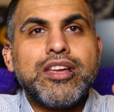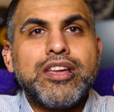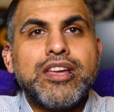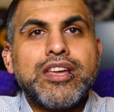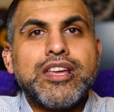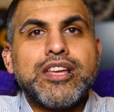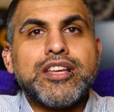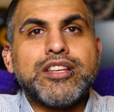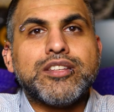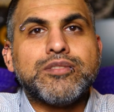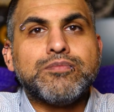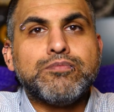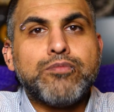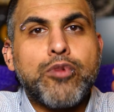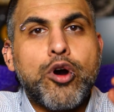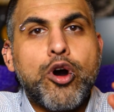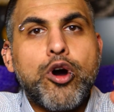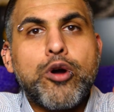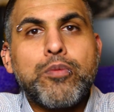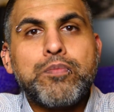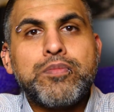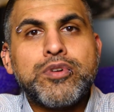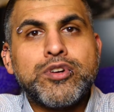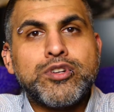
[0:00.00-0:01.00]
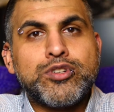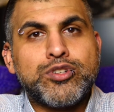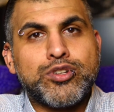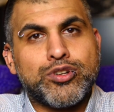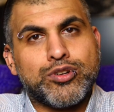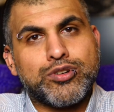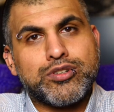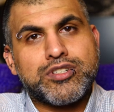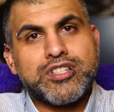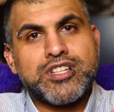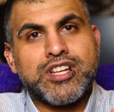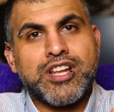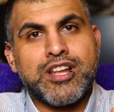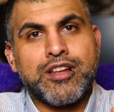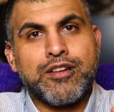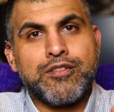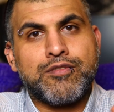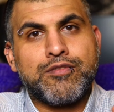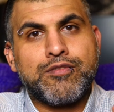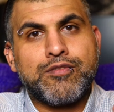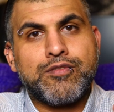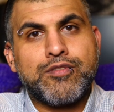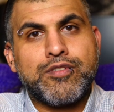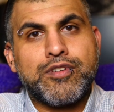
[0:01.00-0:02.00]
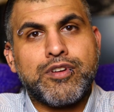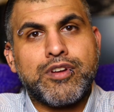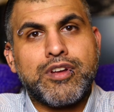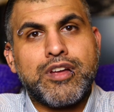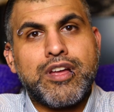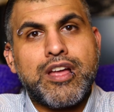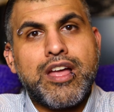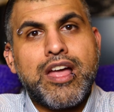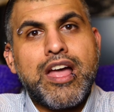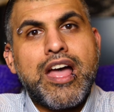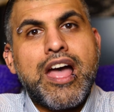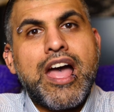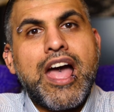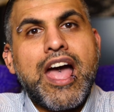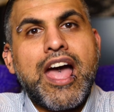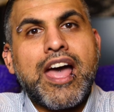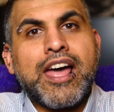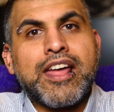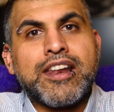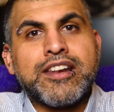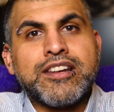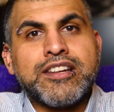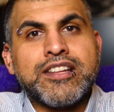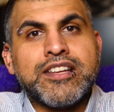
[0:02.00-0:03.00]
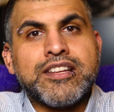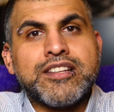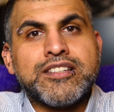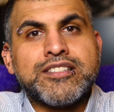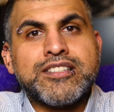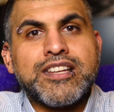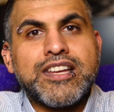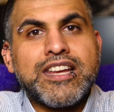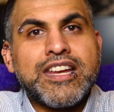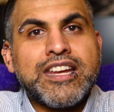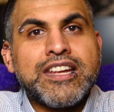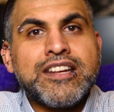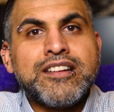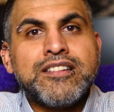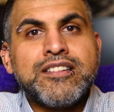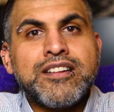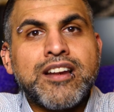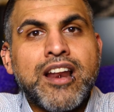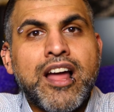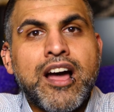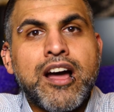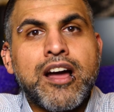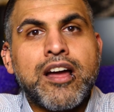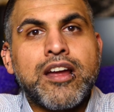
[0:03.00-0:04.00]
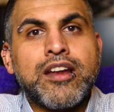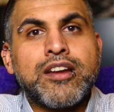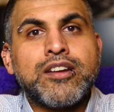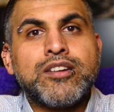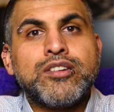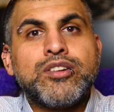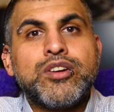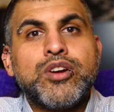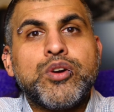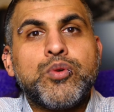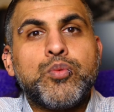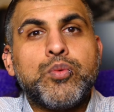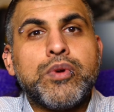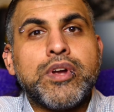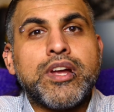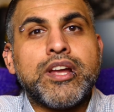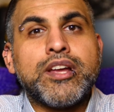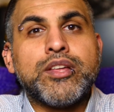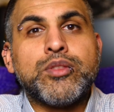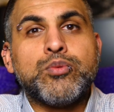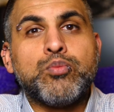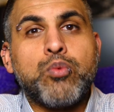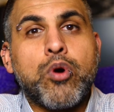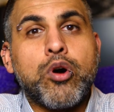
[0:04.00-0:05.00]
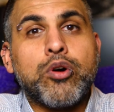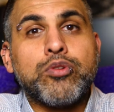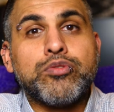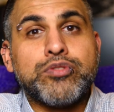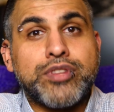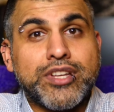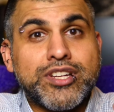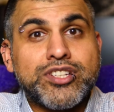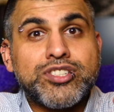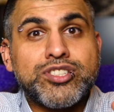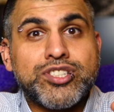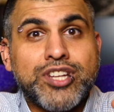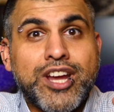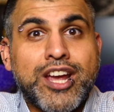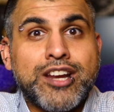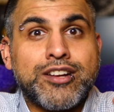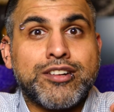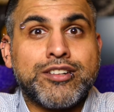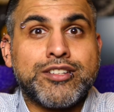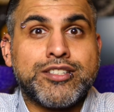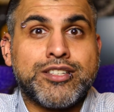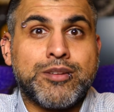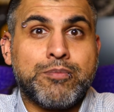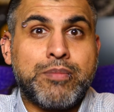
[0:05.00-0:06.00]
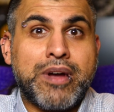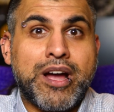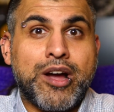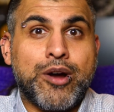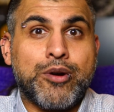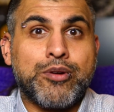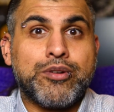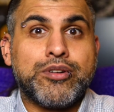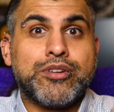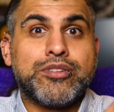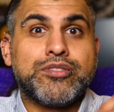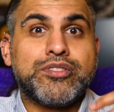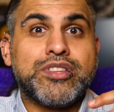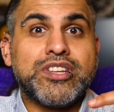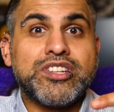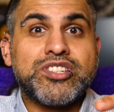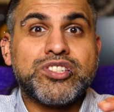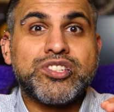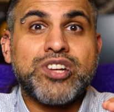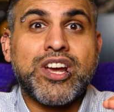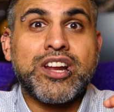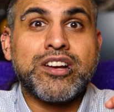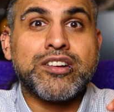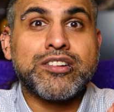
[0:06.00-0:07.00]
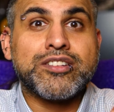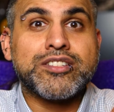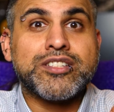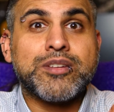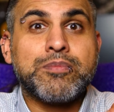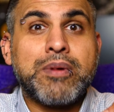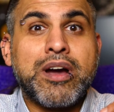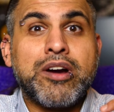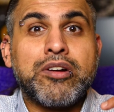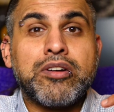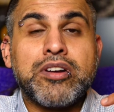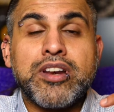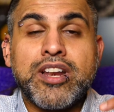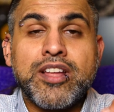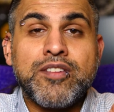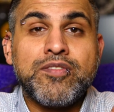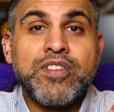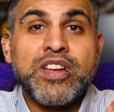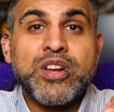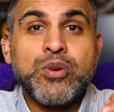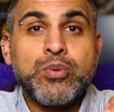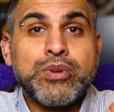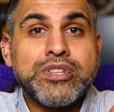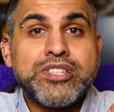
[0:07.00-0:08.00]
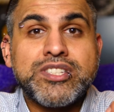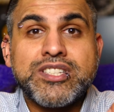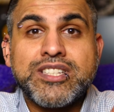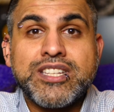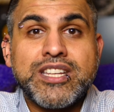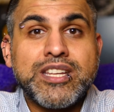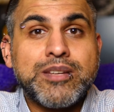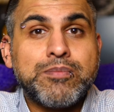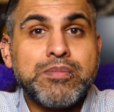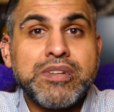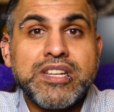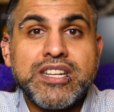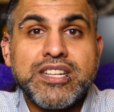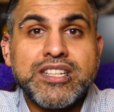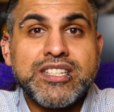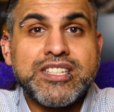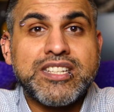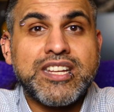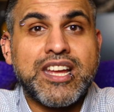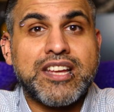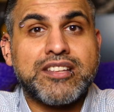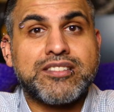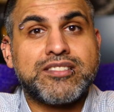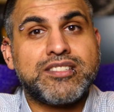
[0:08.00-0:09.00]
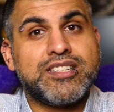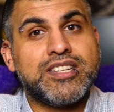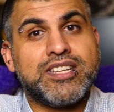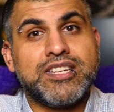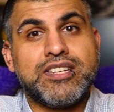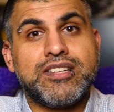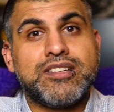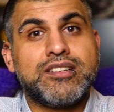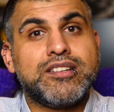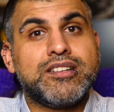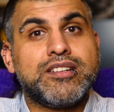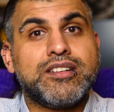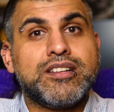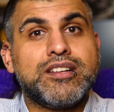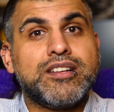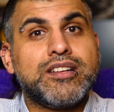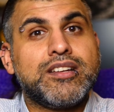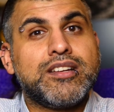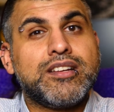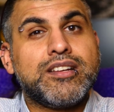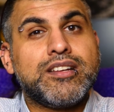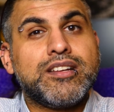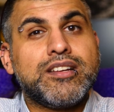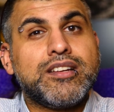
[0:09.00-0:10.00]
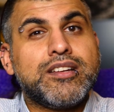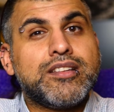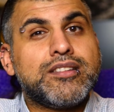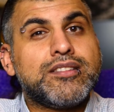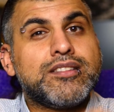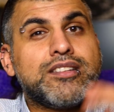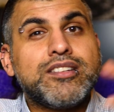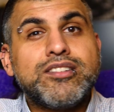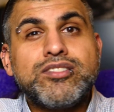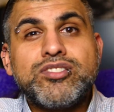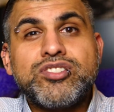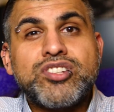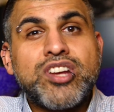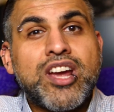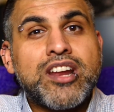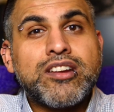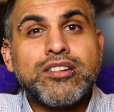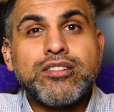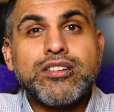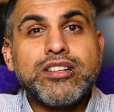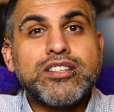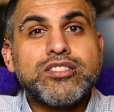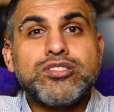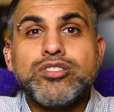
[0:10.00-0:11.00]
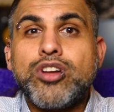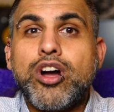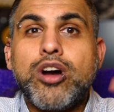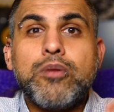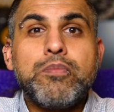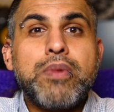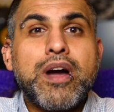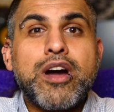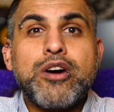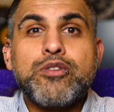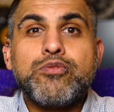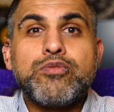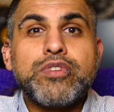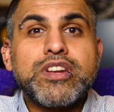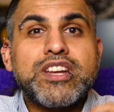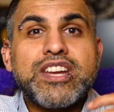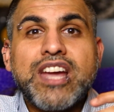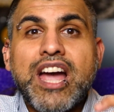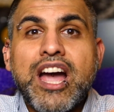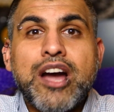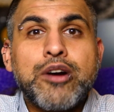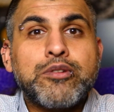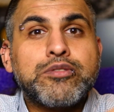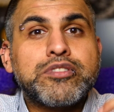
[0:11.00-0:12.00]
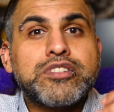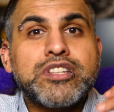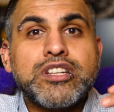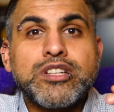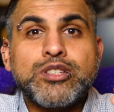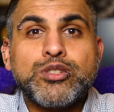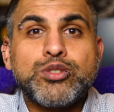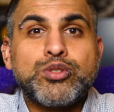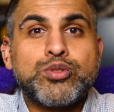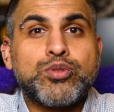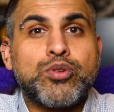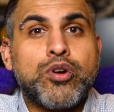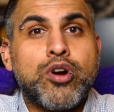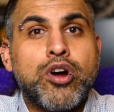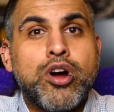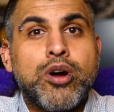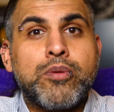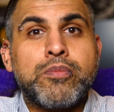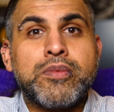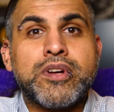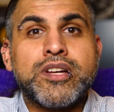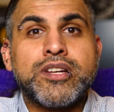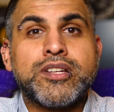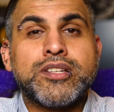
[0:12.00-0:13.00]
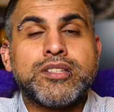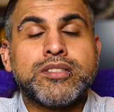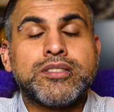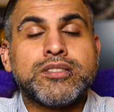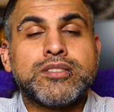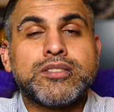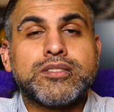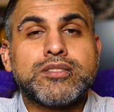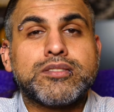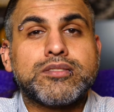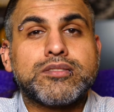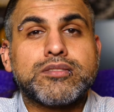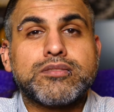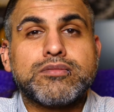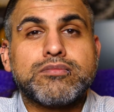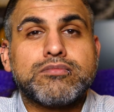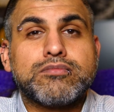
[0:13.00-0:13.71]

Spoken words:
is more productive and is in line with what this channel is about. This channel is about living with C-PTSD. This channel is not about recounting traumas.